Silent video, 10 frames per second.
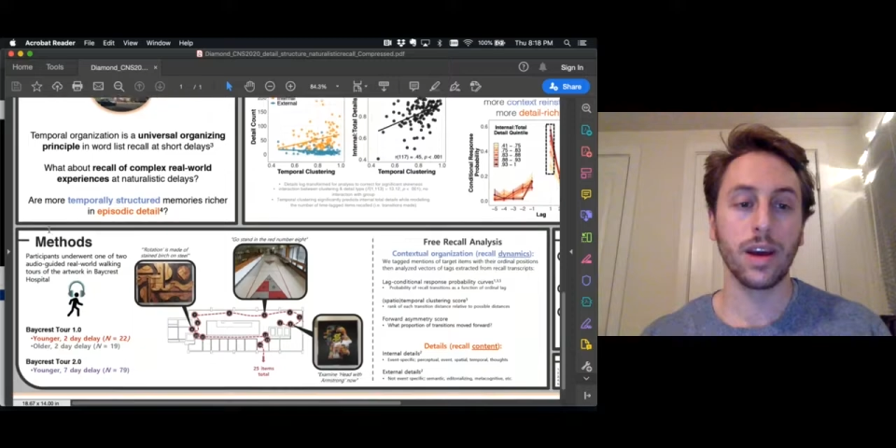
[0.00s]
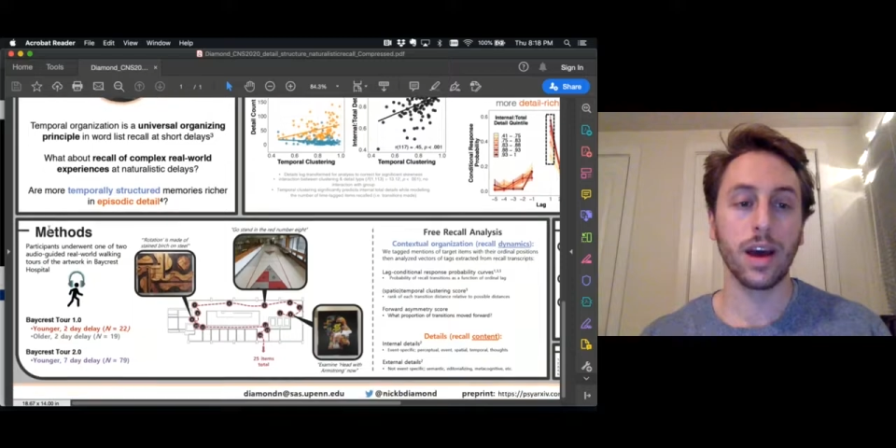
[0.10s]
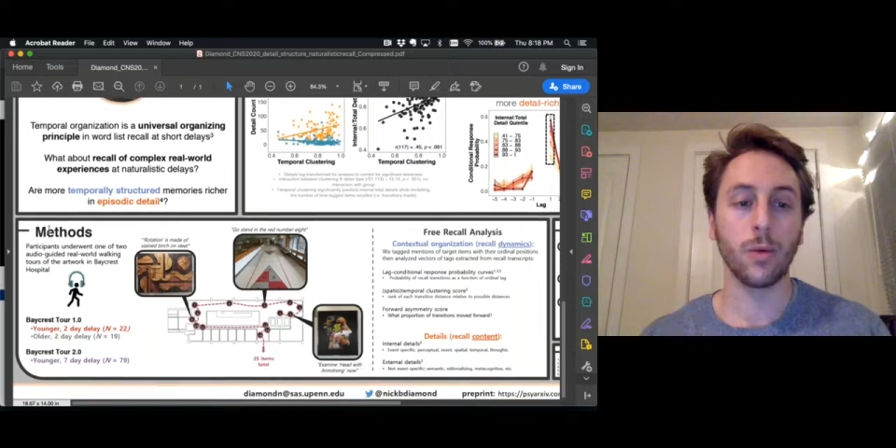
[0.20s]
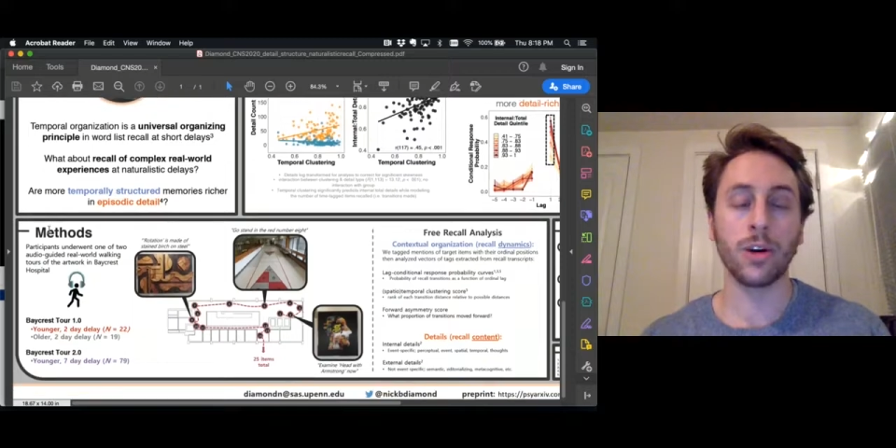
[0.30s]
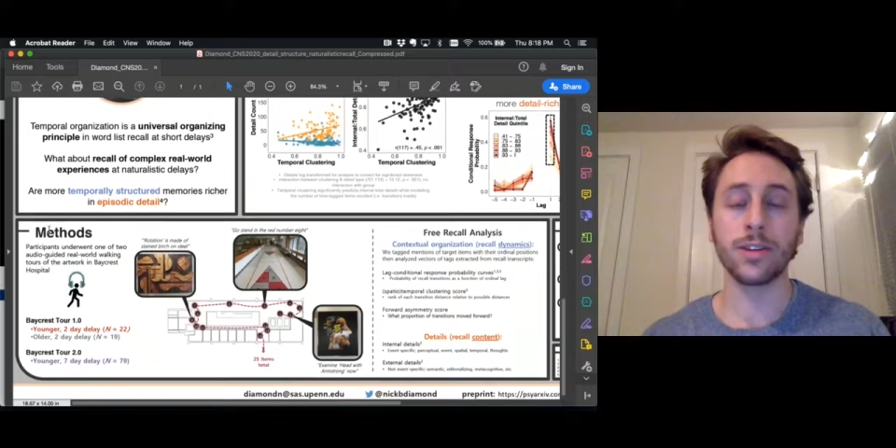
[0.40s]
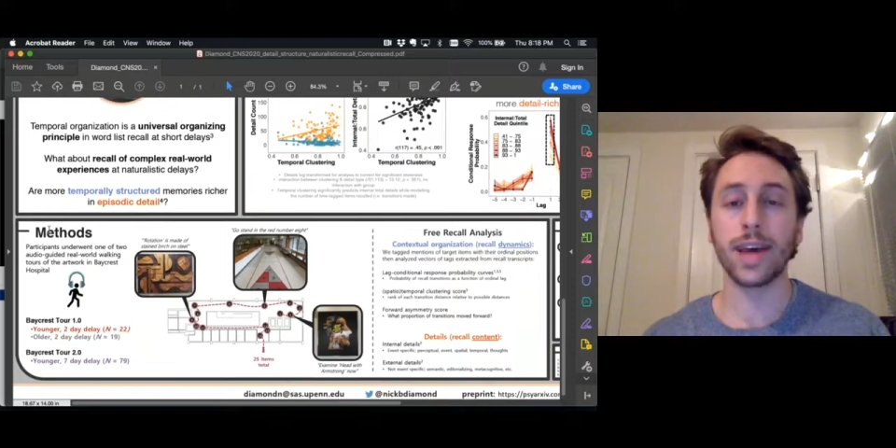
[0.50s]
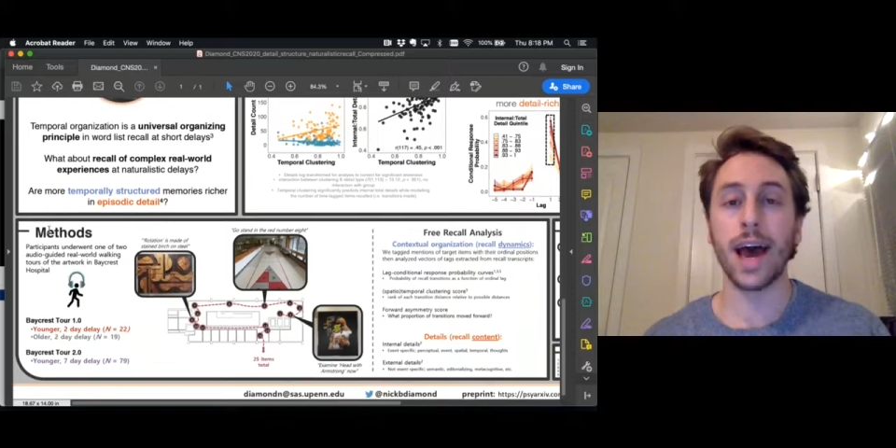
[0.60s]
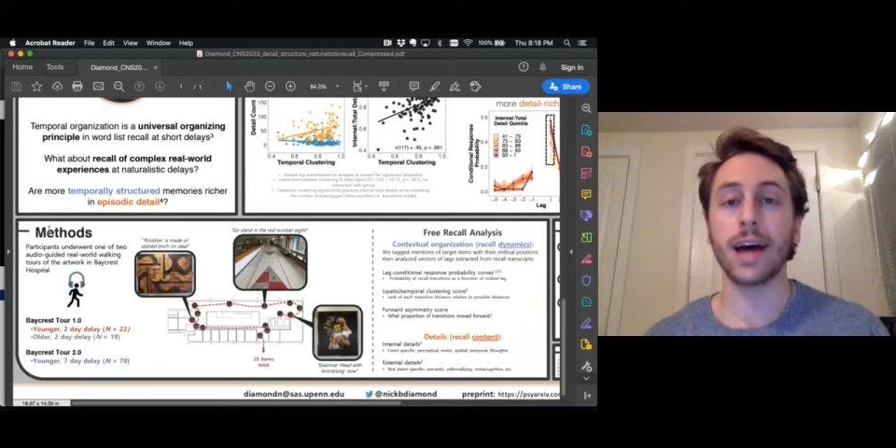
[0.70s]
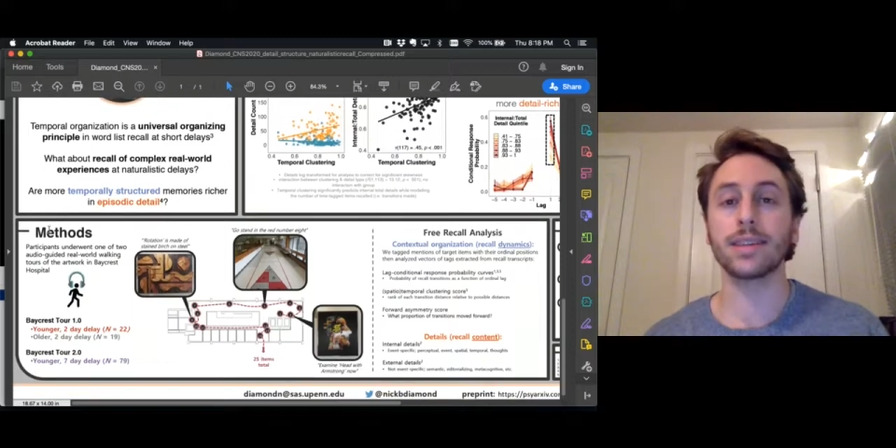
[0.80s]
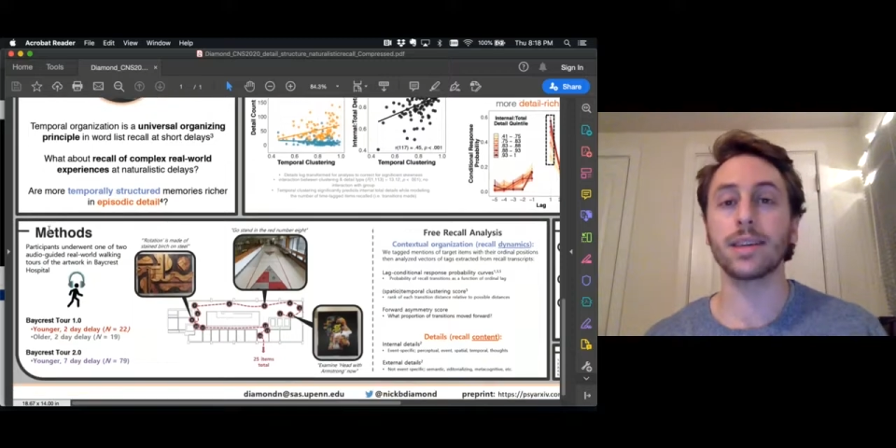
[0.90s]
I wanted to
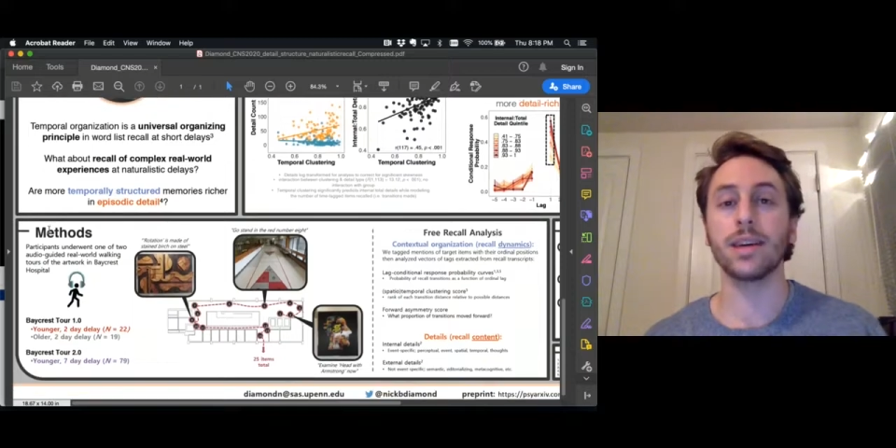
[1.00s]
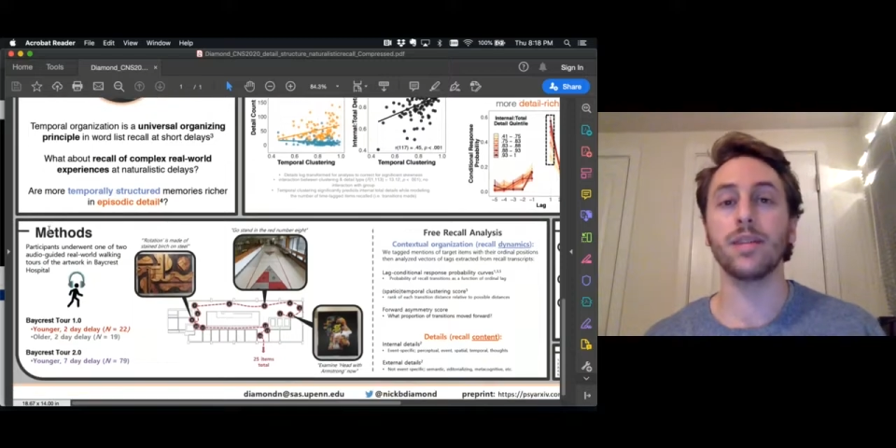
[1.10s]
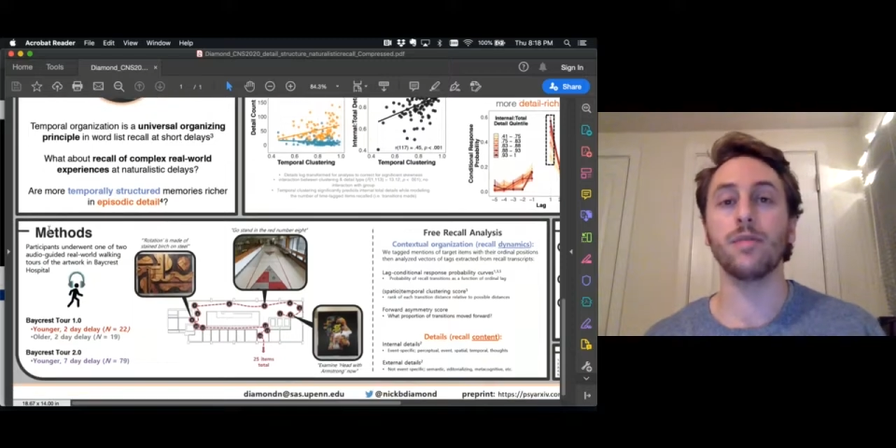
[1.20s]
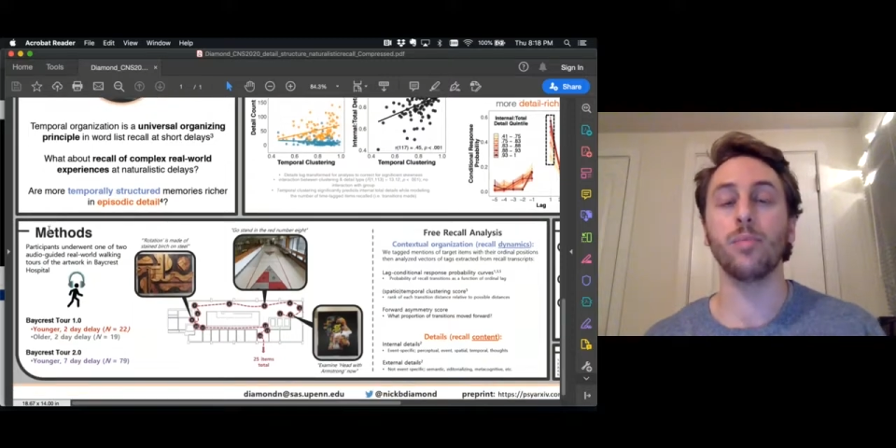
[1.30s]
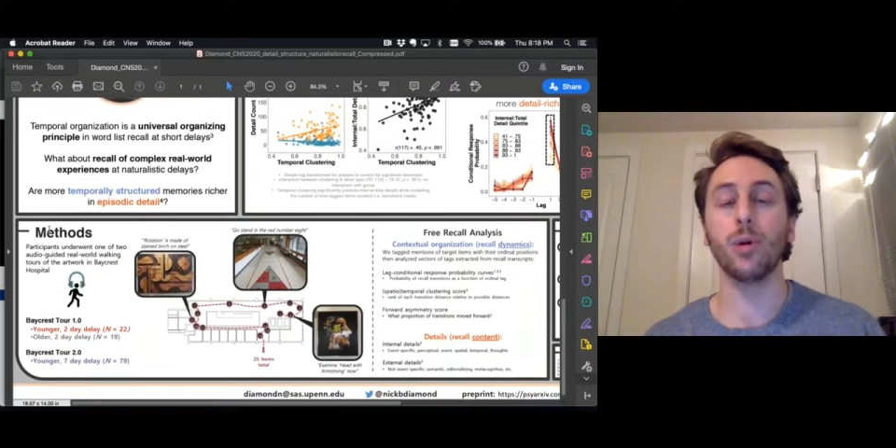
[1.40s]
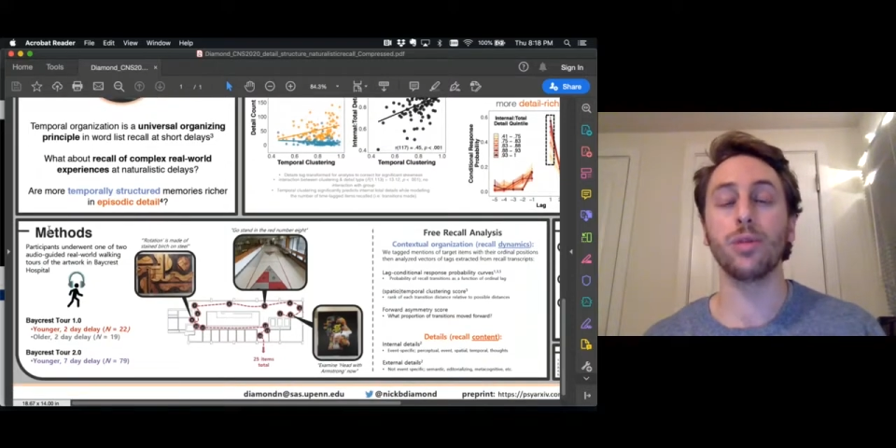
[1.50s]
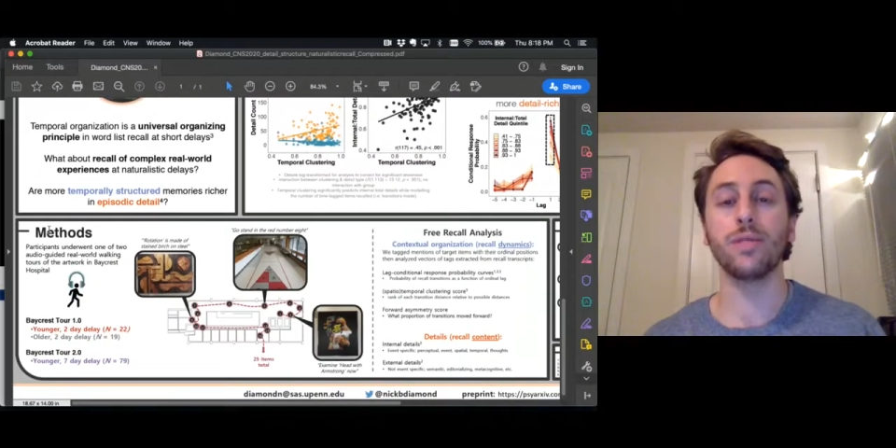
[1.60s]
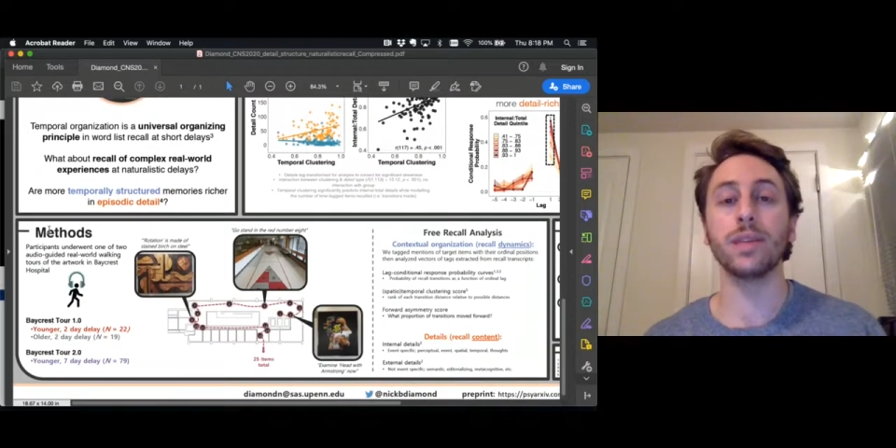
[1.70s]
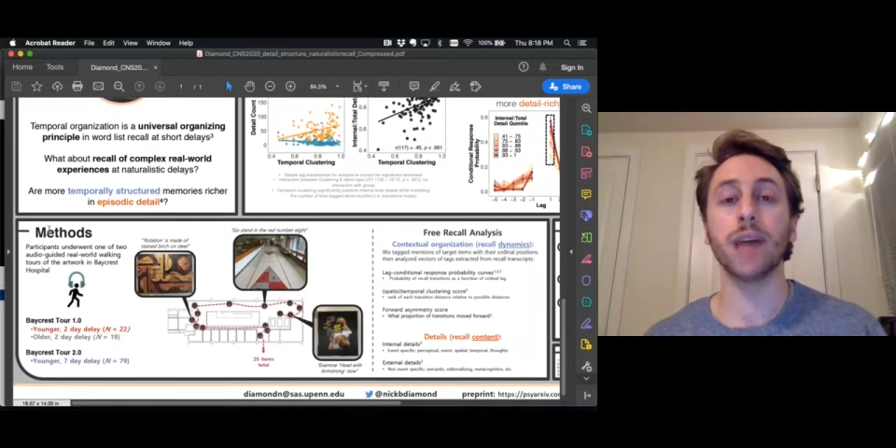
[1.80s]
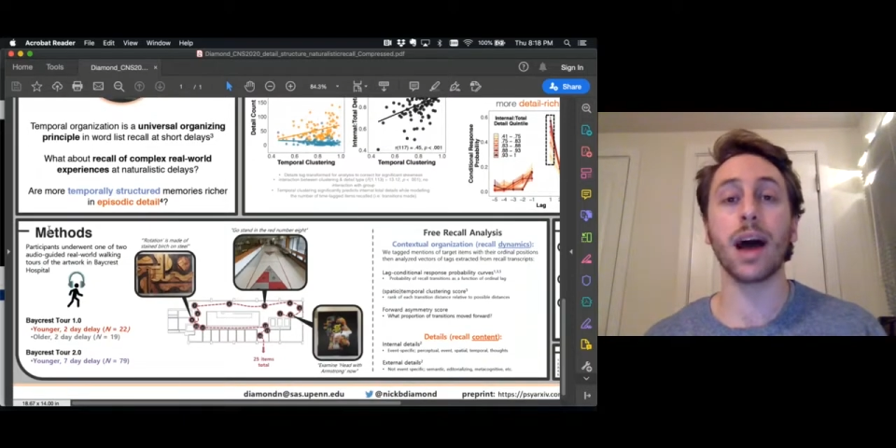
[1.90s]
ask if both
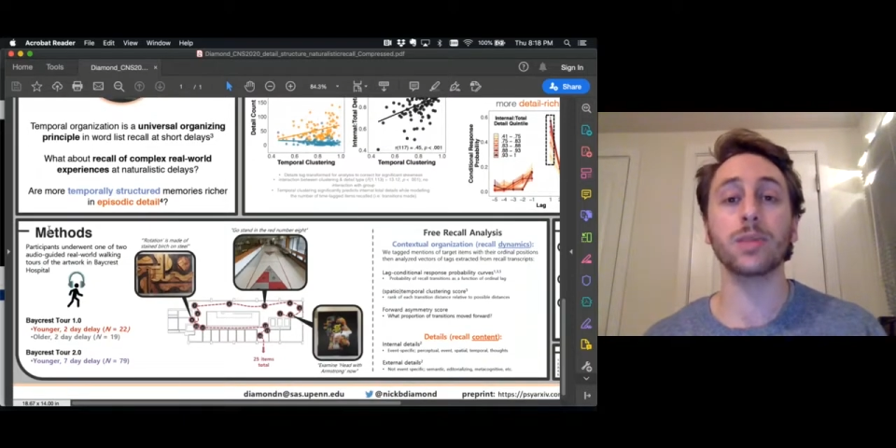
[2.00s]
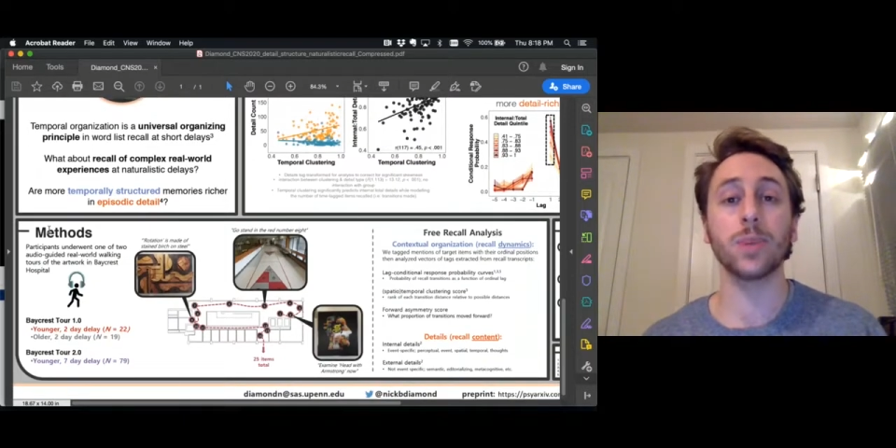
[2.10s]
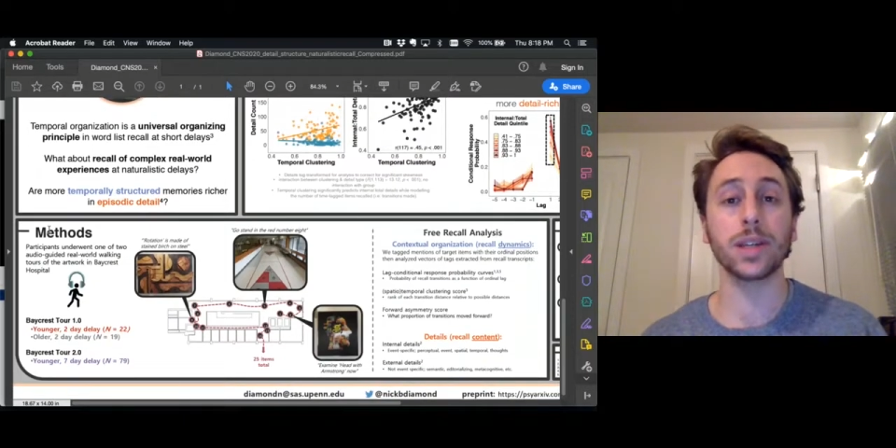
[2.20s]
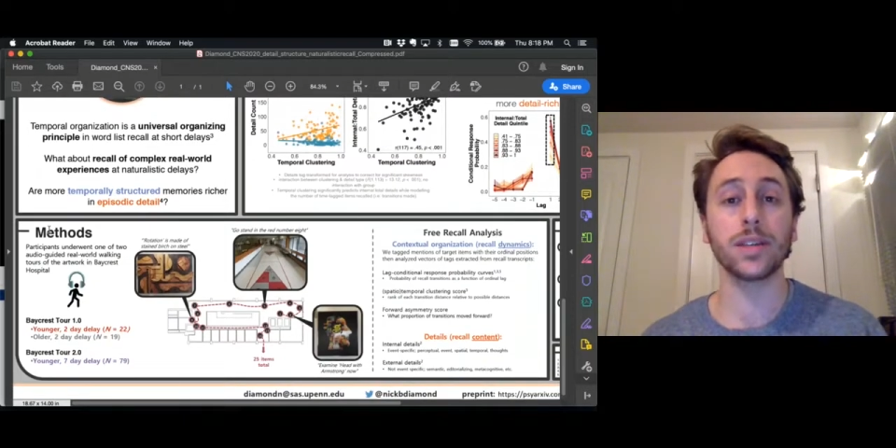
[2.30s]
of these aspects